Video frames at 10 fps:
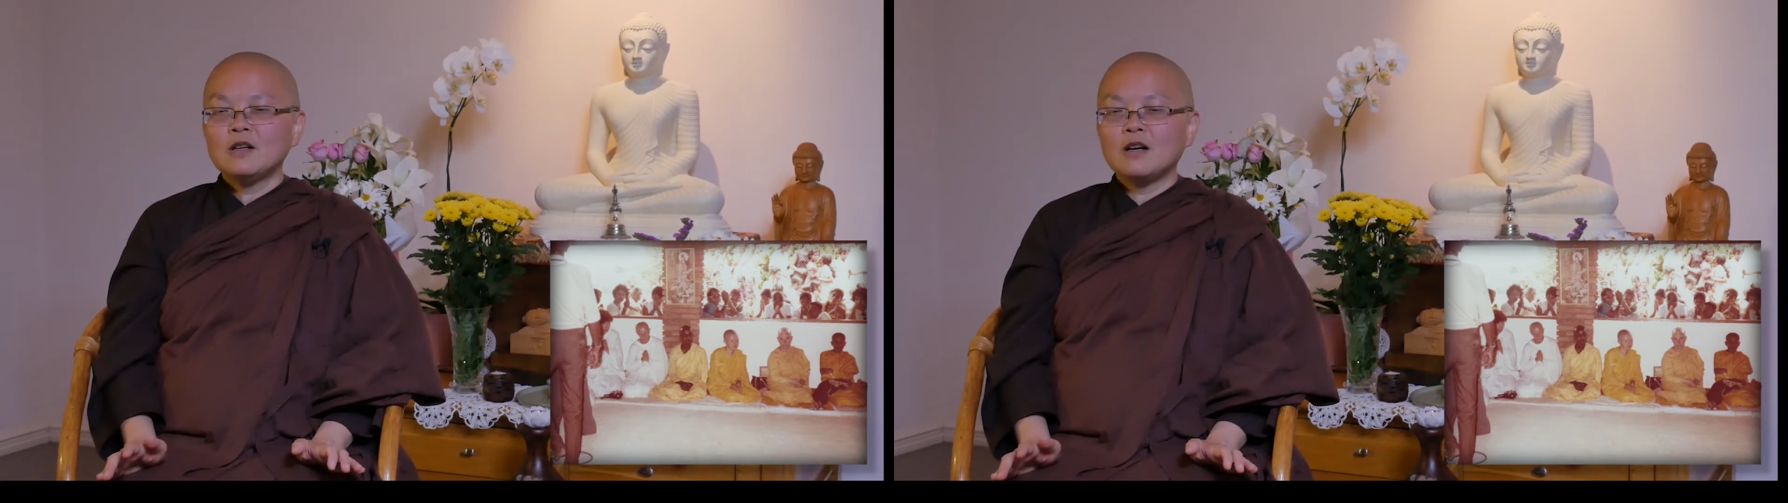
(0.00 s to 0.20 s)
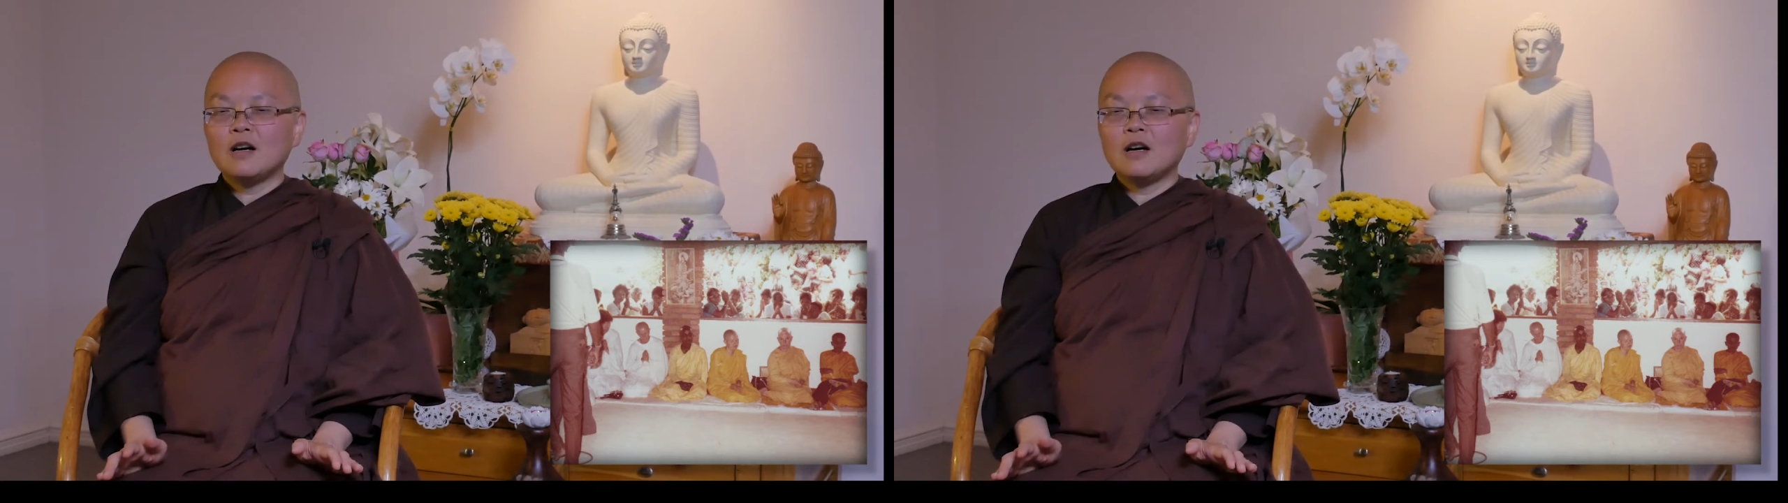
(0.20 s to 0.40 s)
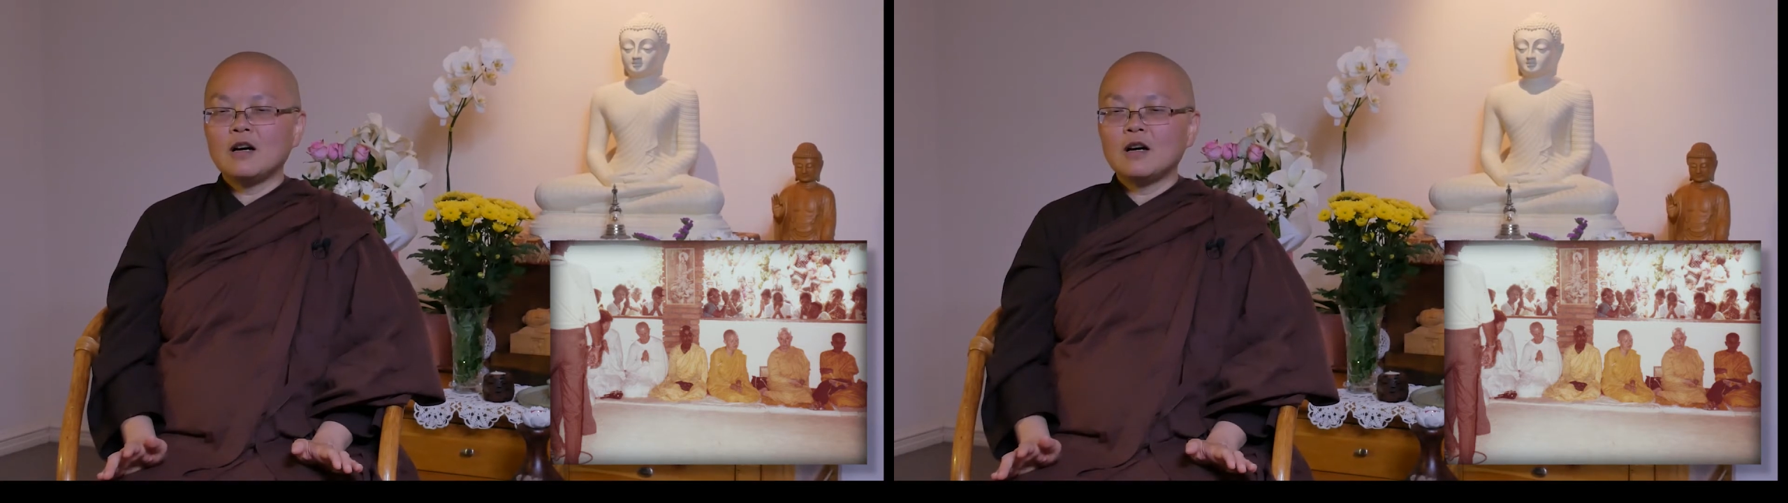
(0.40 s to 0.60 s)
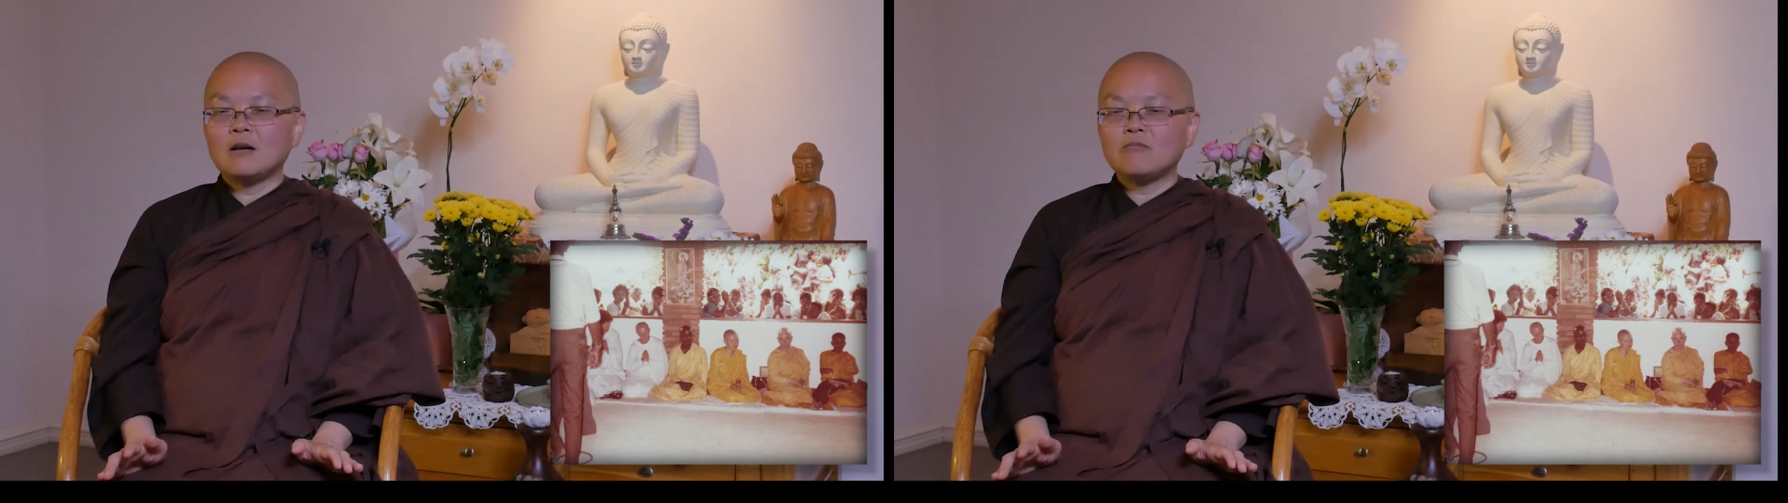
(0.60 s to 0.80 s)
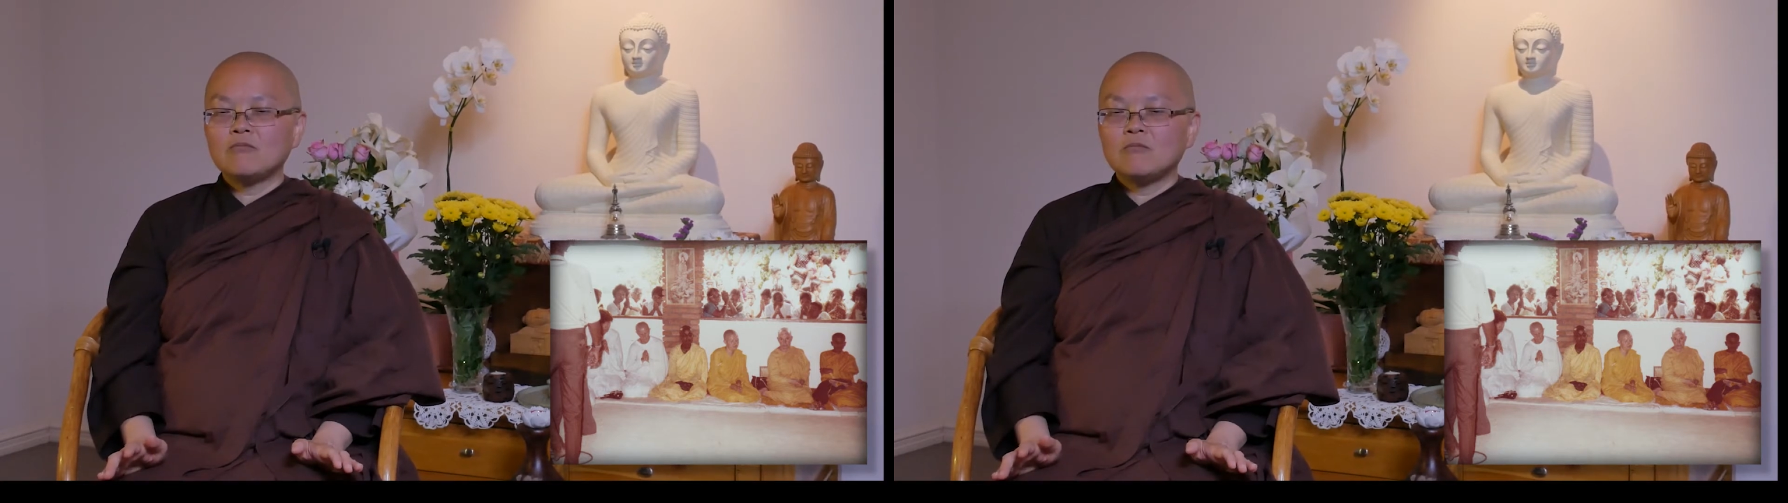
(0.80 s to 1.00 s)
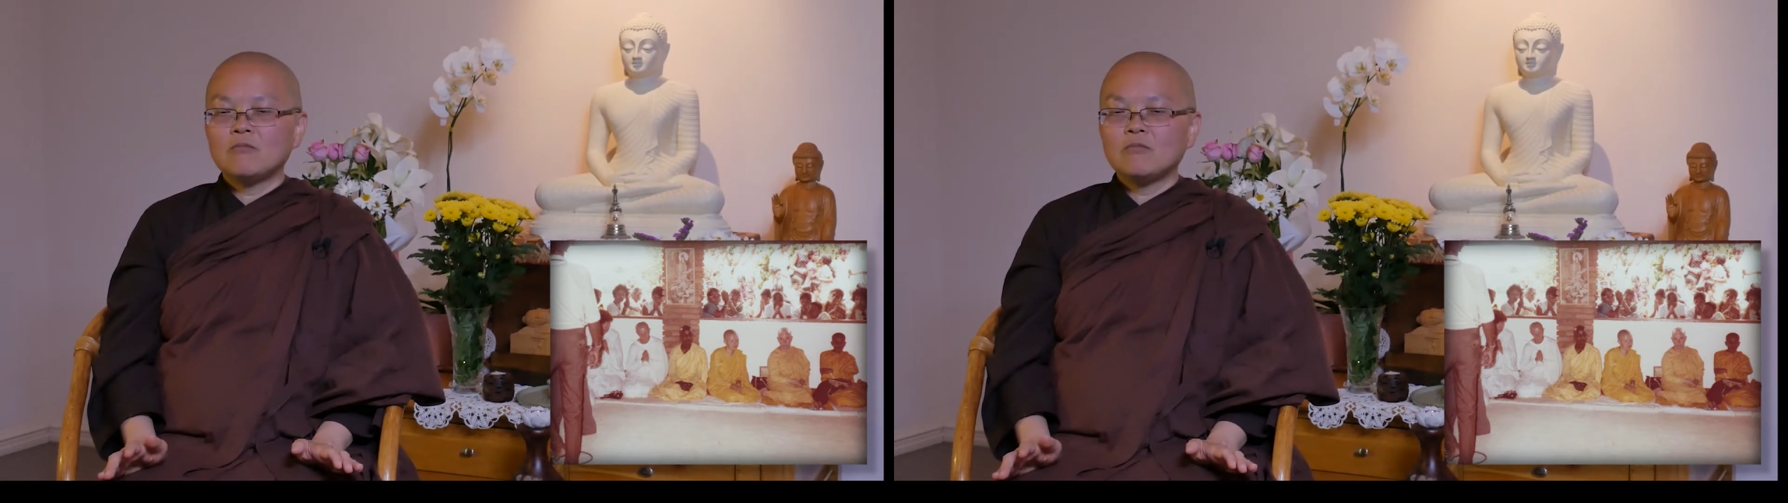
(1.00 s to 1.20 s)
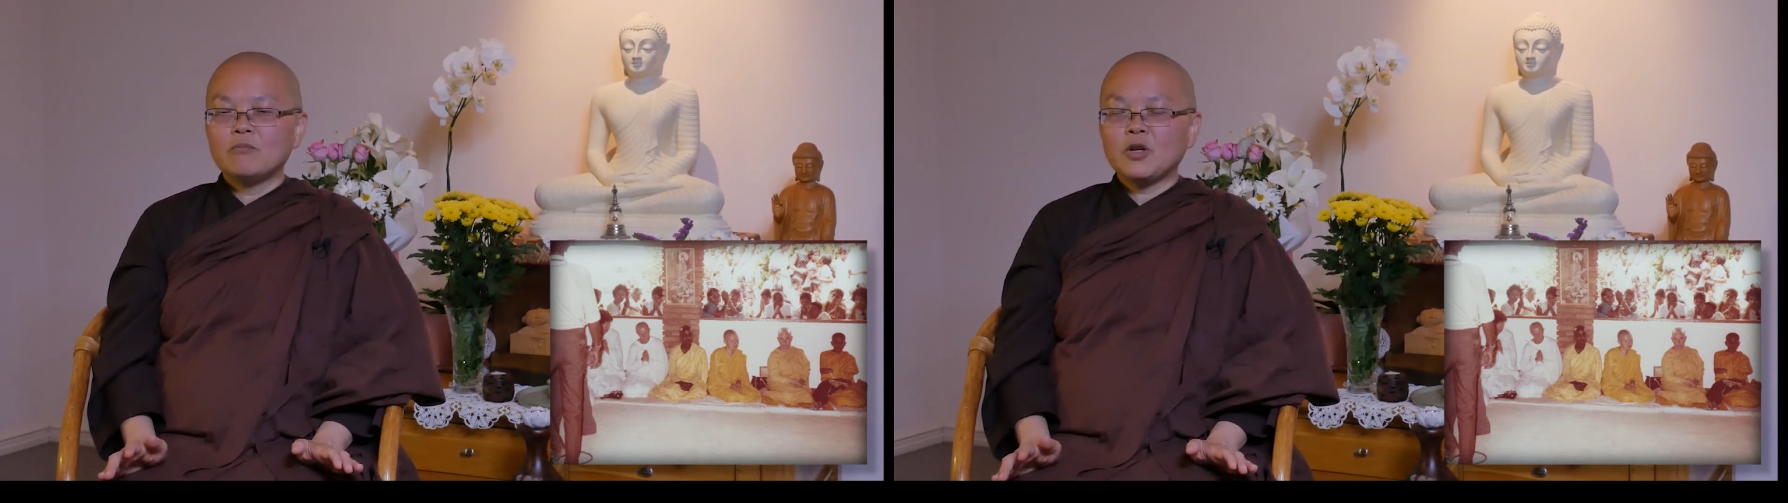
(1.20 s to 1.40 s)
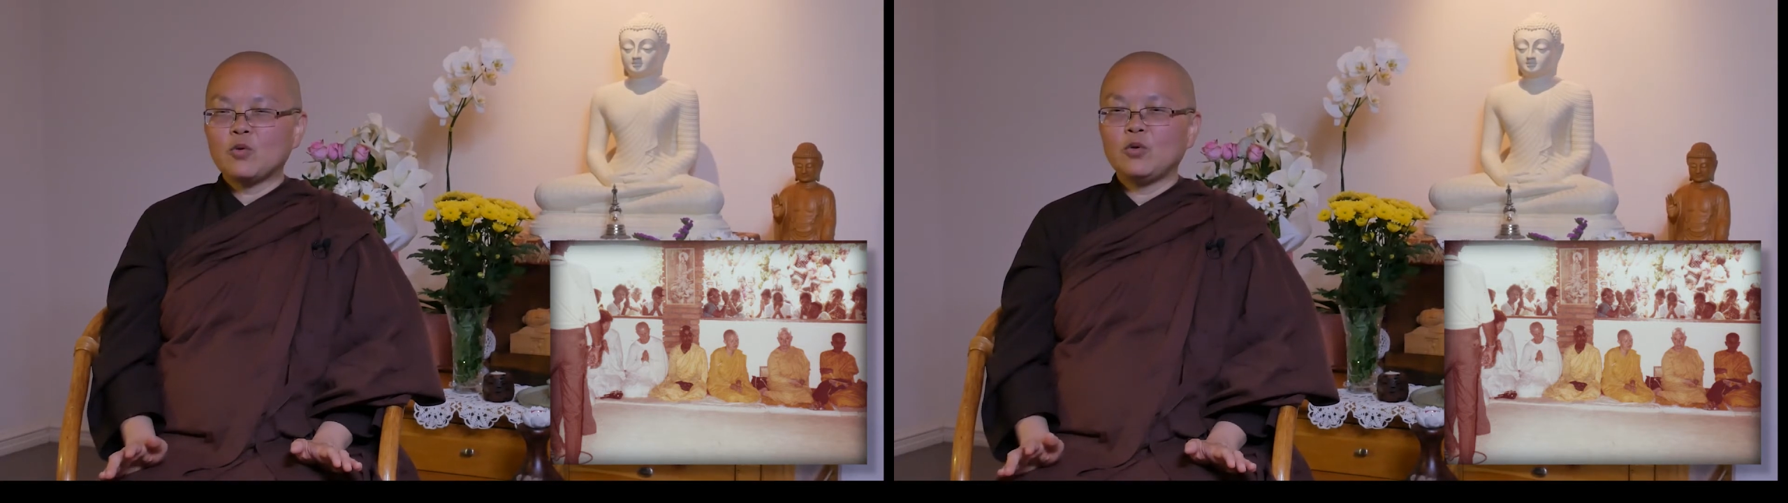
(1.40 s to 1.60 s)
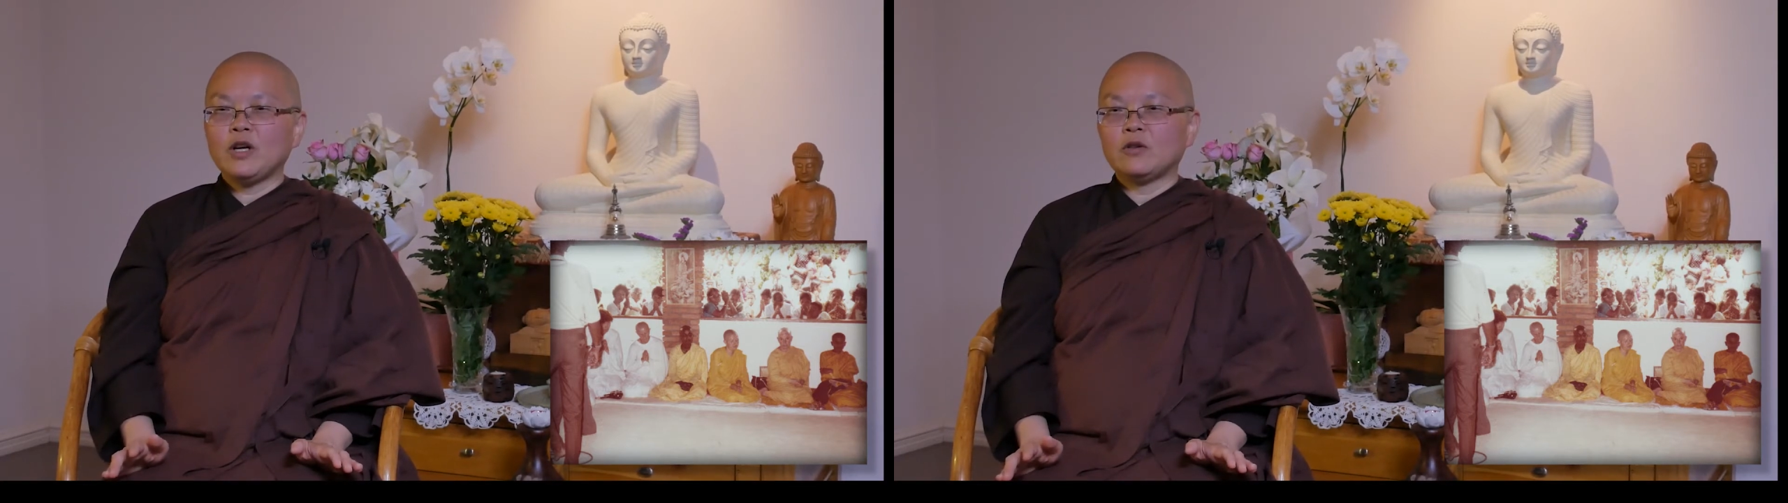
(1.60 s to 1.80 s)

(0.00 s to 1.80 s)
Bhikkhuni